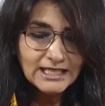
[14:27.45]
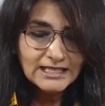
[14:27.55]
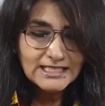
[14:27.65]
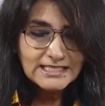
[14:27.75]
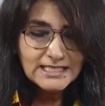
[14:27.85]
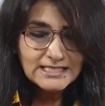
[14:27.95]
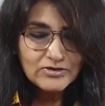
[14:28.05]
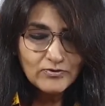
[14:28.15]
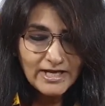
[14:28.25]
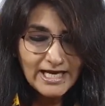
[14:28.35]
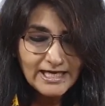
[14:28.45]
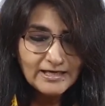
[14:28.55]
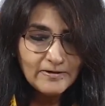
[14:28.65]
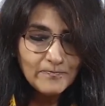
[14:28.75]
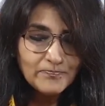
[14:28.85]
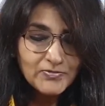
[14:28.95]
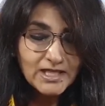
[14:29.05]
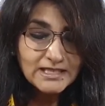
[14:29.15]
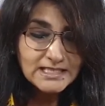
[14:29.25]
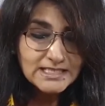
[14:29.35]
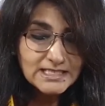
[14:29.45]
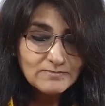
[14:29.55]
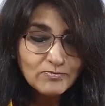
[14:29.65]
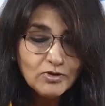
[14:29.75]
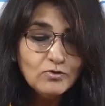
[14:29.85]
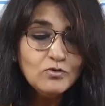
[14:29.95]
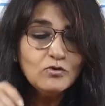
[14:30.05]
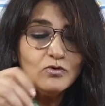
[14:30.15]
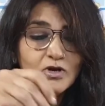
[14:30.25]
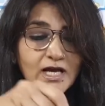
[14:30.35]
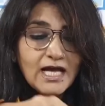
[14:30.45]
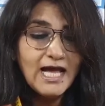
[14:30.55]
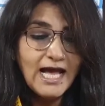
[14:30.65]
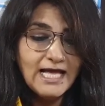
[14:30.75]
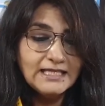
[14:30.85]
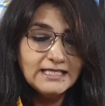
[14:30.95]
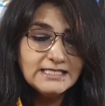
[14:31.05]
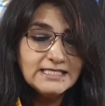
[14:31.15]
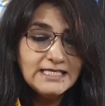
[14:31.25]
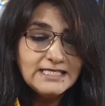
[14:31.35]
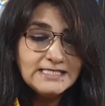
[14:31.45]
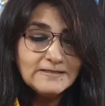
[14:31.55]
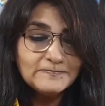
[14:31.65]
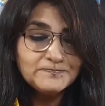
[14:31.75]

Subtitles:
This is red, this is blue, and this is